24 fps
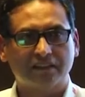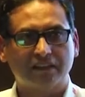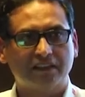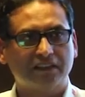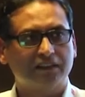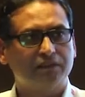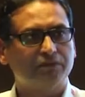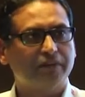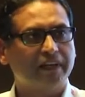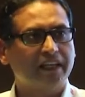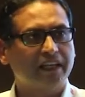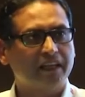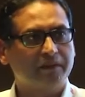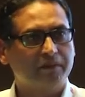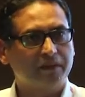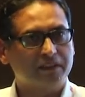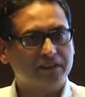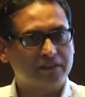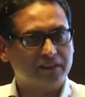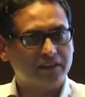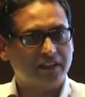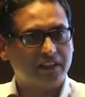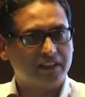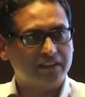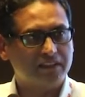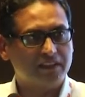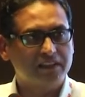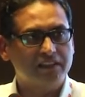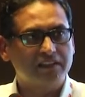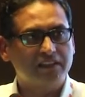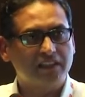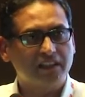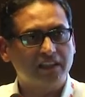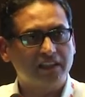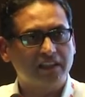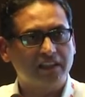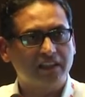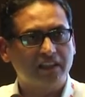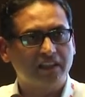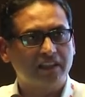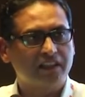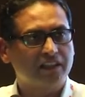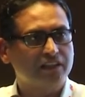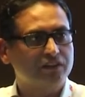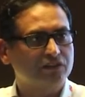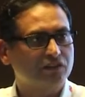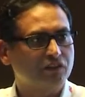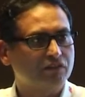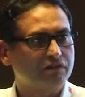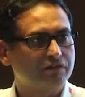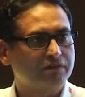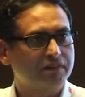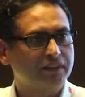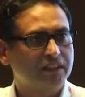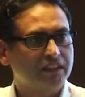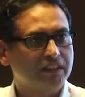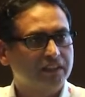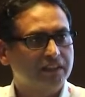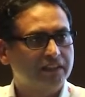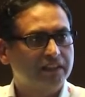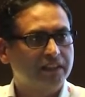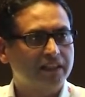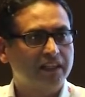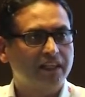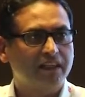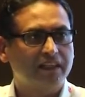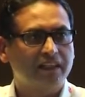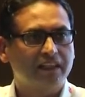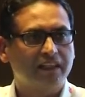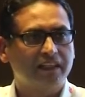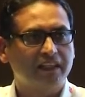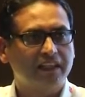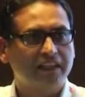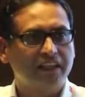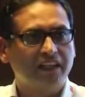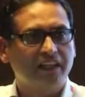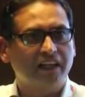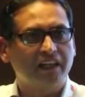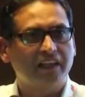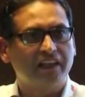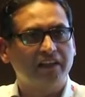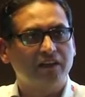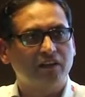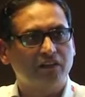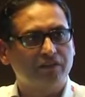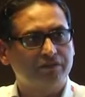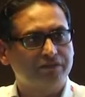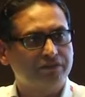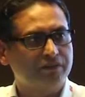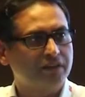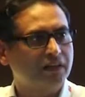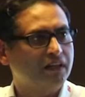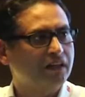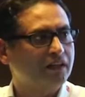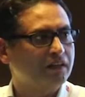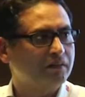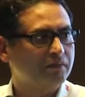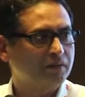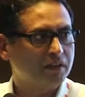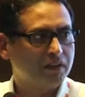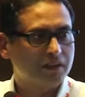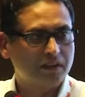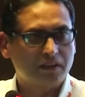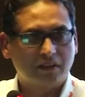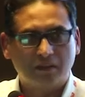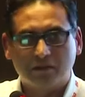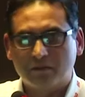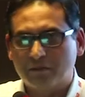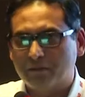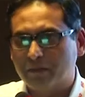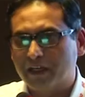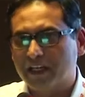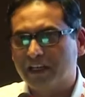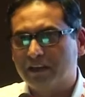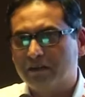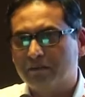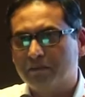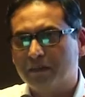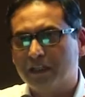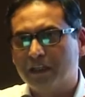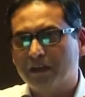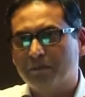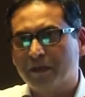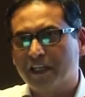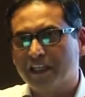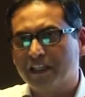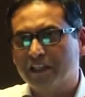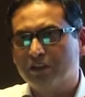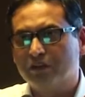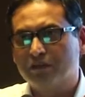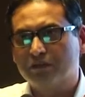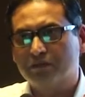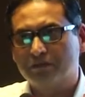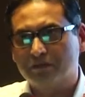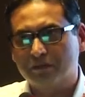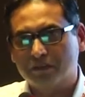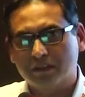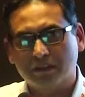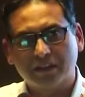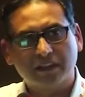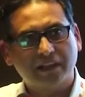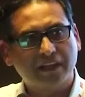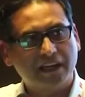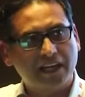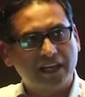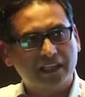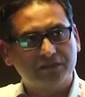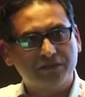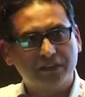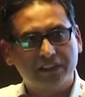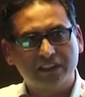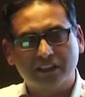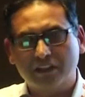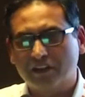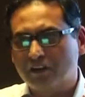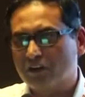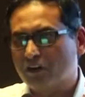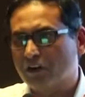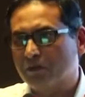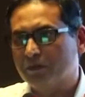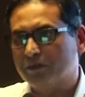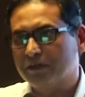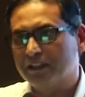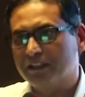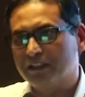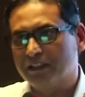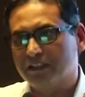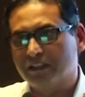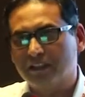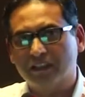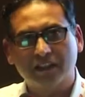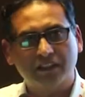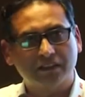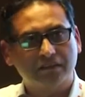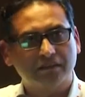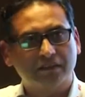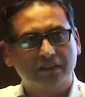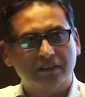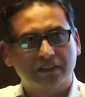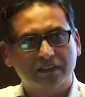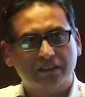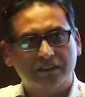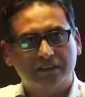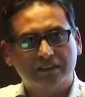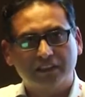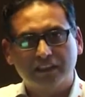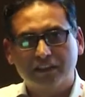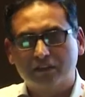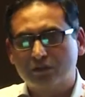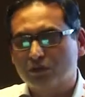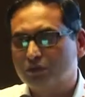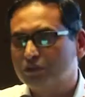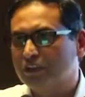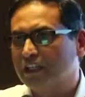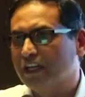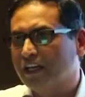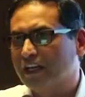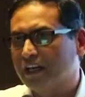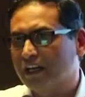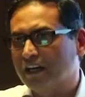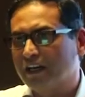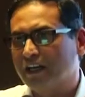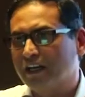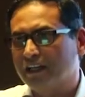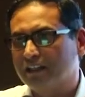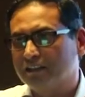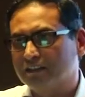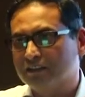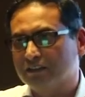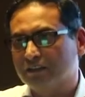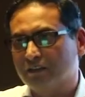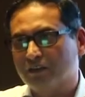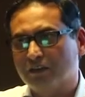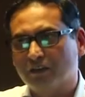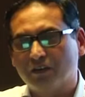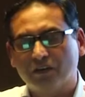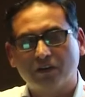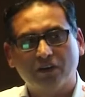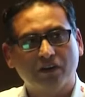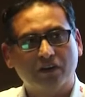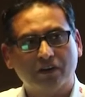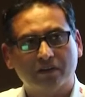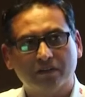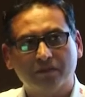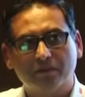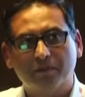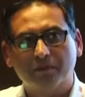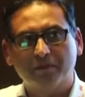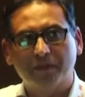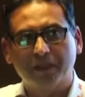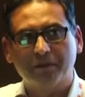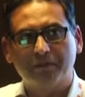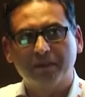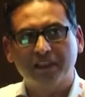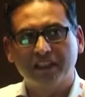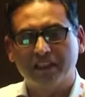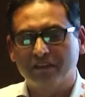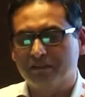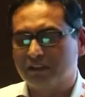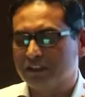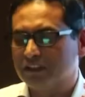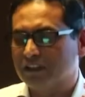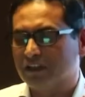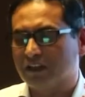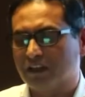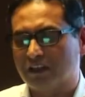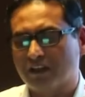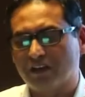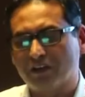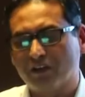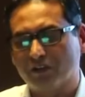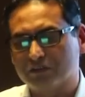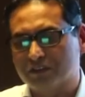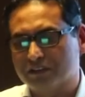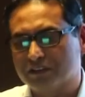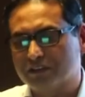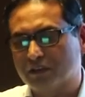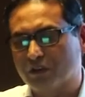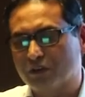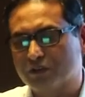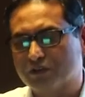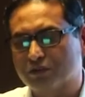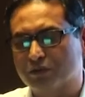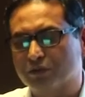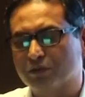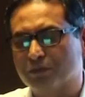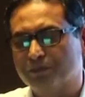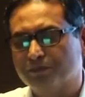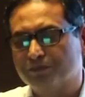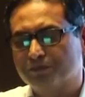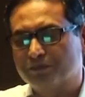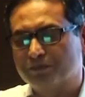This is very much essential in case of detecting any kind of uh, uh minute cracks which cannot be uh, seen through the naked eyes or maybe even the current losses also.